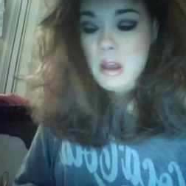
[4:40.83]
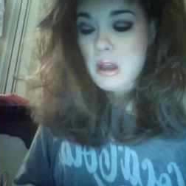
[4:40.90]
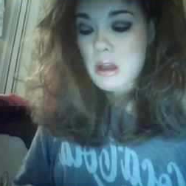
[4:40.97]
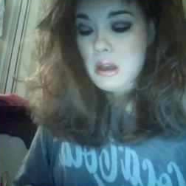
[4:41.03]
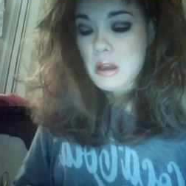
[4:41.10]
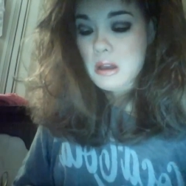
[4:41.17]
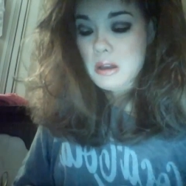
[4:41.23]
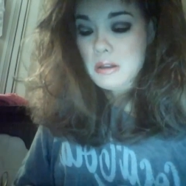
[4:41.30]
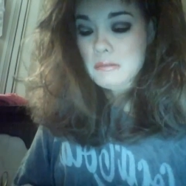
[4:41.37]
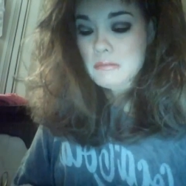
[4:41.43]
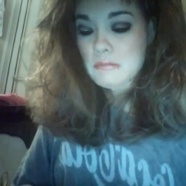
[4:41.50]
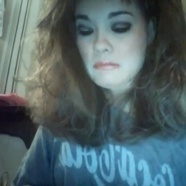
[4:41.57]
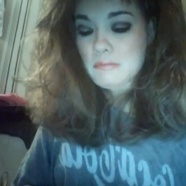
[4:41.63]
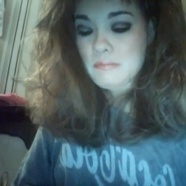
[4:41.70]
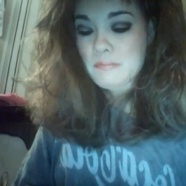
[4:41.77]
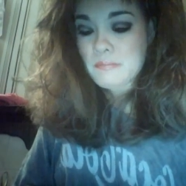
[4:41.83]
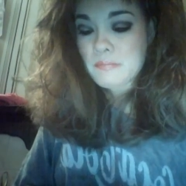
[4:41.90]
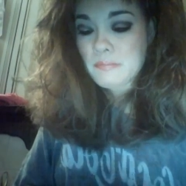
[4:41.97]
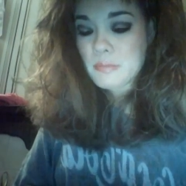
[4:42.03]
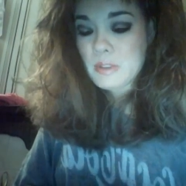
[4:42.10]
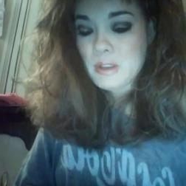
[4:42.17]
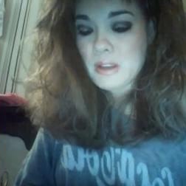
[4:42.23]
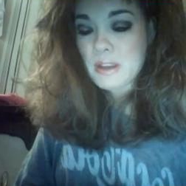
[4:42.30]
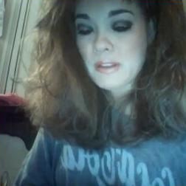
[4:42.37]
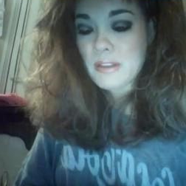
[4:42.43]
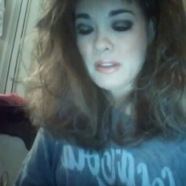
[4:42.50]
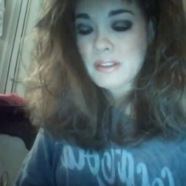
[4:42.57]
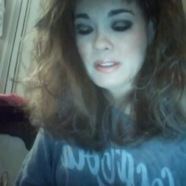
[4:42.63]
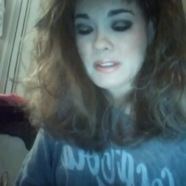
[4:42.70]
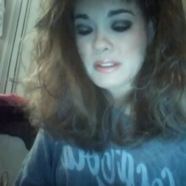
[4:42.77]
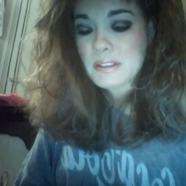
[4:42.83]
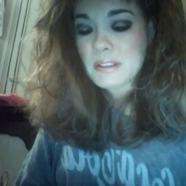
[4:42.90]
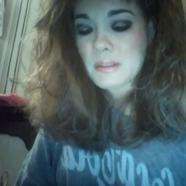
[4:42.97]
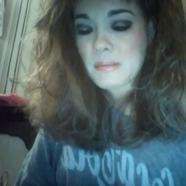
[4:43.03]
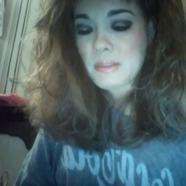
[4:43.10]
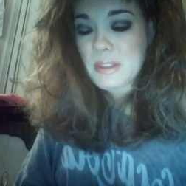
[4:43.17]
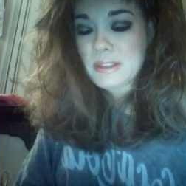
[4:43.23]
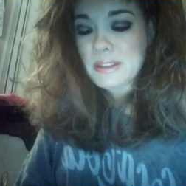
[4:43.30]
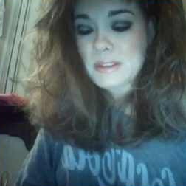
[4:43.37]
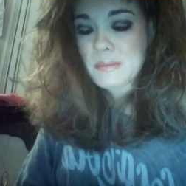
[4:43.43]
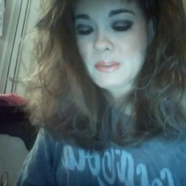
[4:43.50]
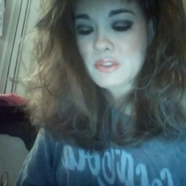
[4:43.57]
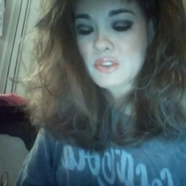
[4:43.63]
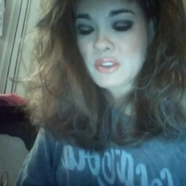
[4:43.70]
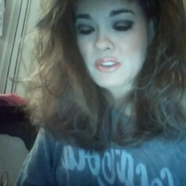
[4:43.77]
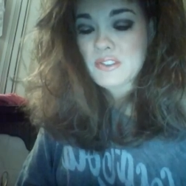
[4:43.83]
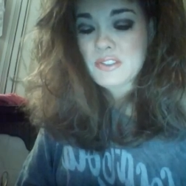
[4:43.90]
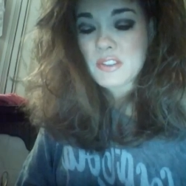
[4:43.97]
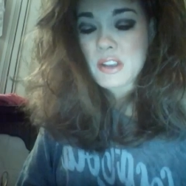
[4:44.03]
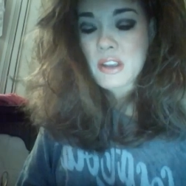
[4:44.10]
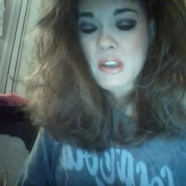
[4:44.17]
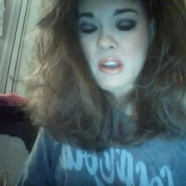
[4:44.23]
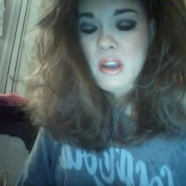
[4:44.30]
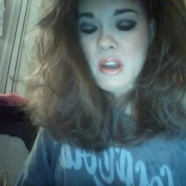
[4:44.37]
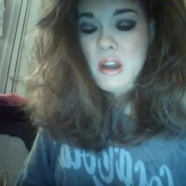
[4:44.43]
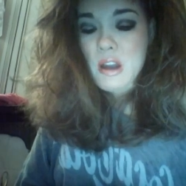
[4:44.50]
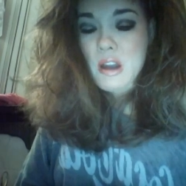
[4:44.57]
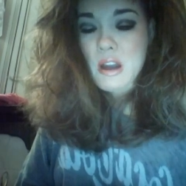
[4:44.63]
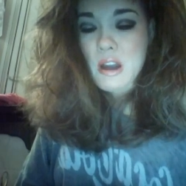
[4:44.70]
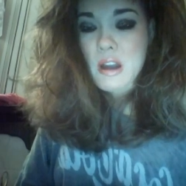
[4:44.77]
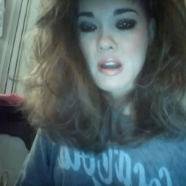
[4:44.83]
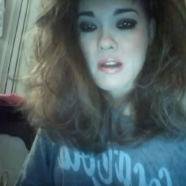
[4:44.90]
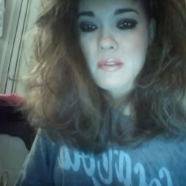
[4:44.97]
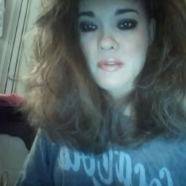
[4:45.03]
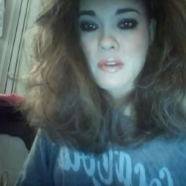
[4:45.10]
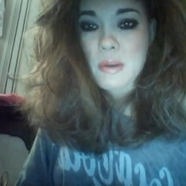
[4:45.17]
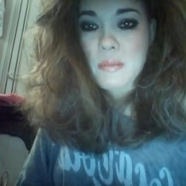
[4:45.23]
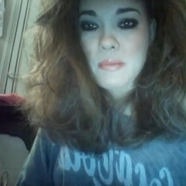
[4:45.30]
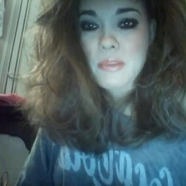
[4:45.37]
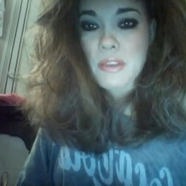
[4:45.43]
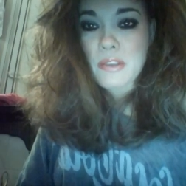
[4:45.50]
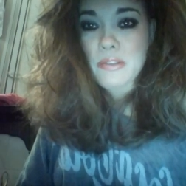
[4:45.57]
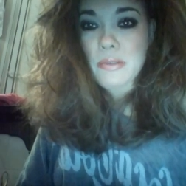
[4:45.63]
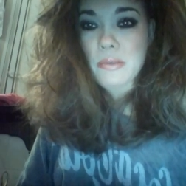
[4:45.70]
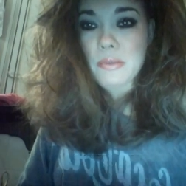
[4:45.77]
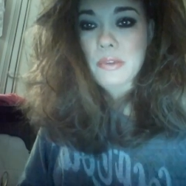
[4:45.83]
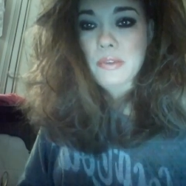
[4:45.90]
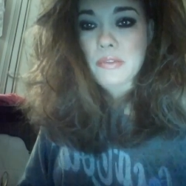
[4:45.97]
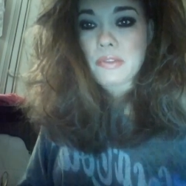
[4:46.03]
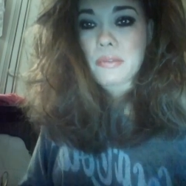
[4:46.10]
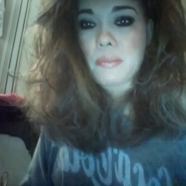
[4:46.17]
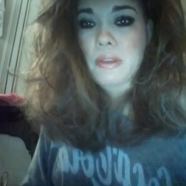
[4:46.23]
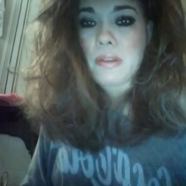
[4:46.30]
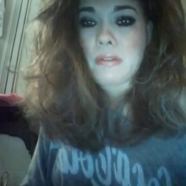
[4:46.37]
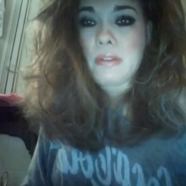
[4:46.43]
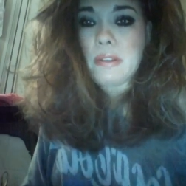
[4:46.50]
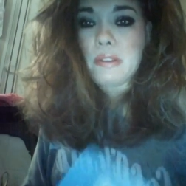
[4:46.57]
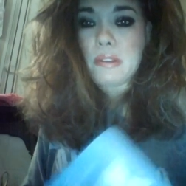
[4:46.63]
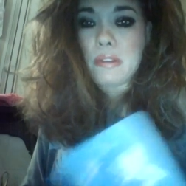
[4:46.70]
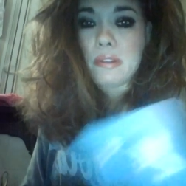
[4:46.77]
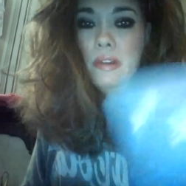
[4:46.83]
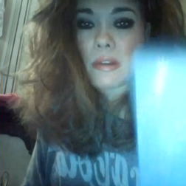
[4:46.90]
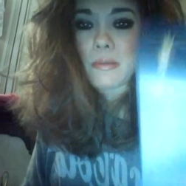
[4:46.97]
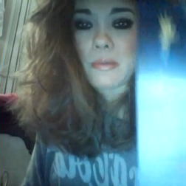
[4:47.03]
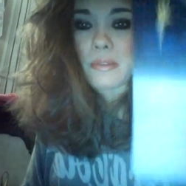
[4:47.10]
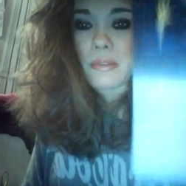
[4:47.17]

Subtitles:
I think some of these images are from the Suit of Spirit, I